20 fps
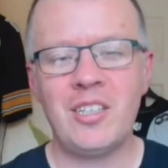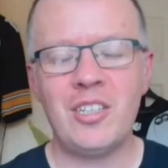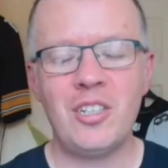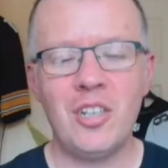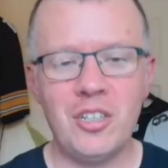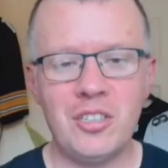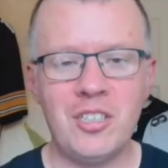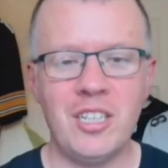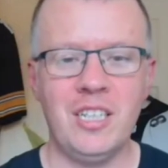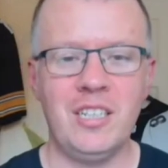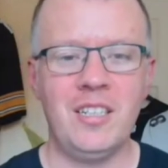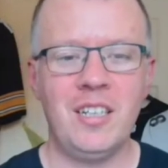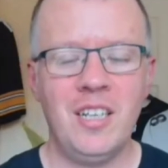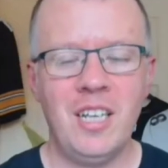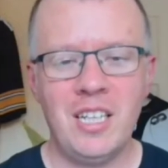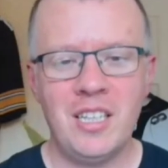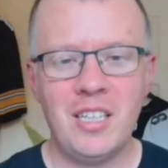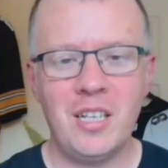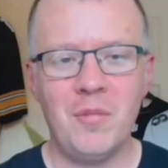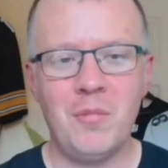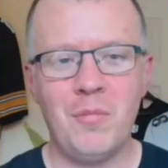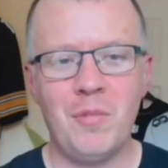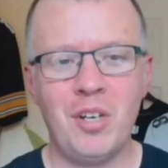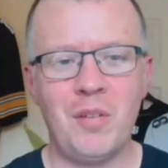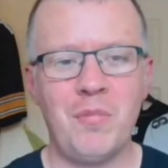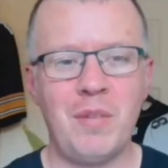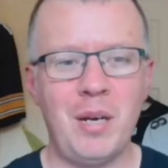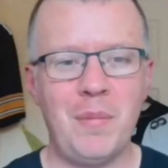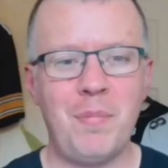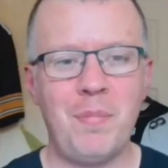Gutted that one
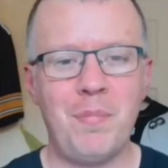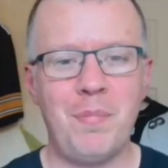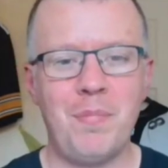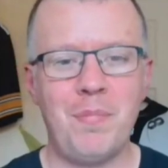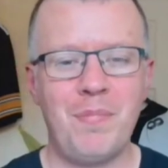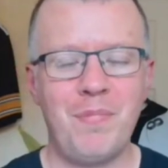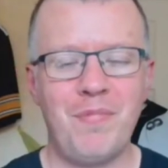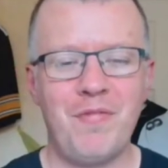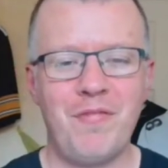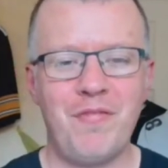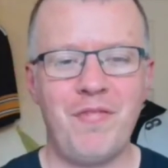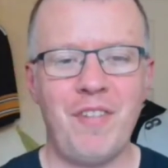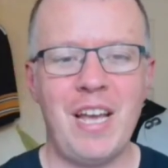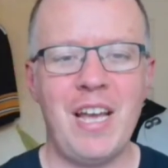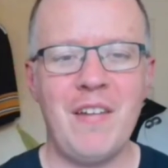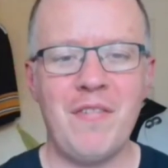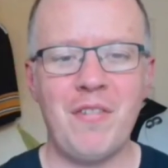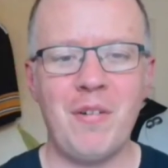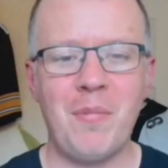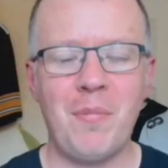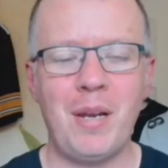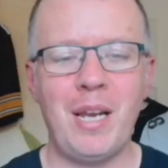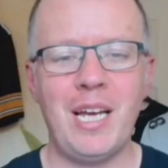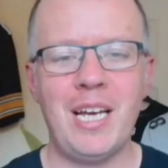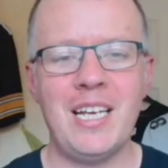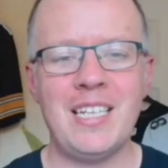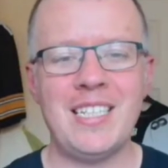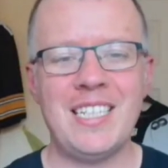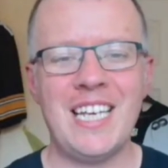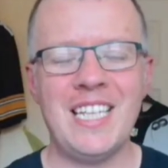of my favourite
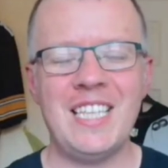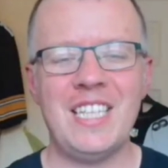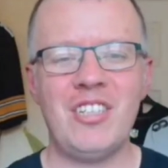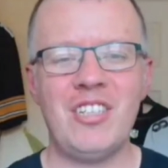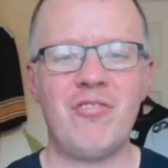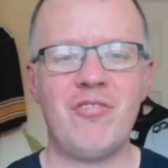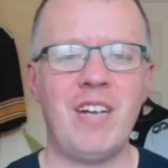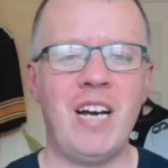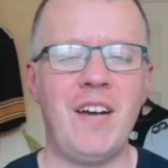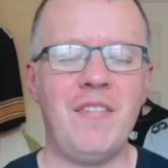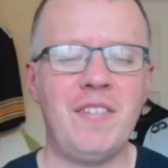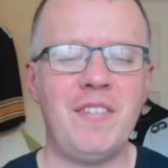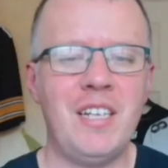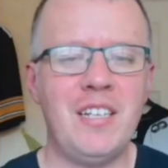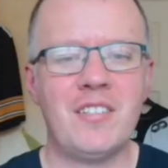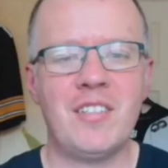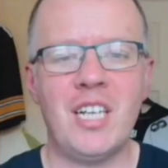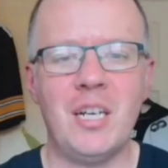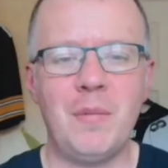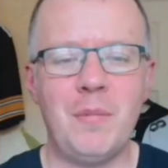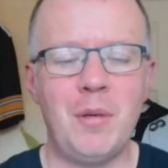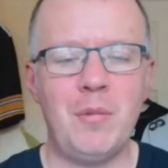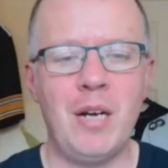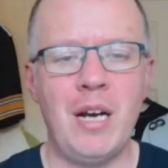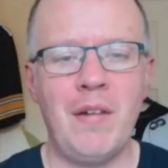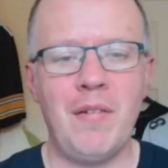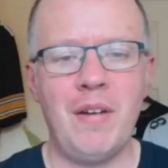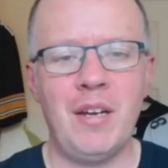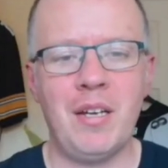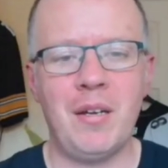players in this draft is going to be
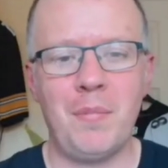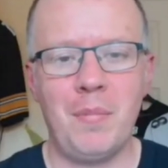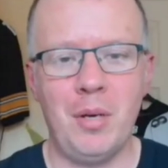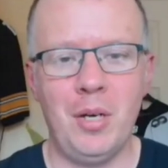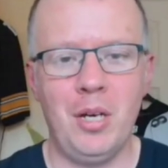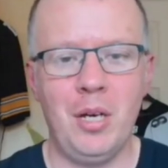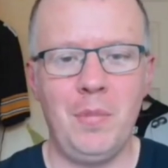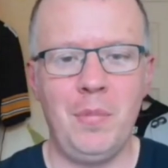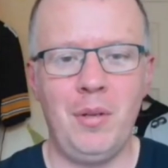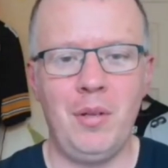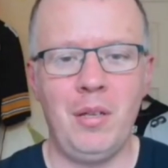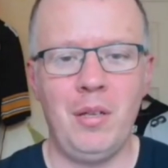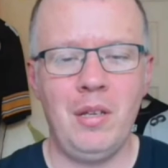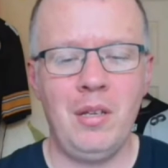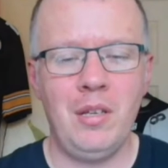wearing purple.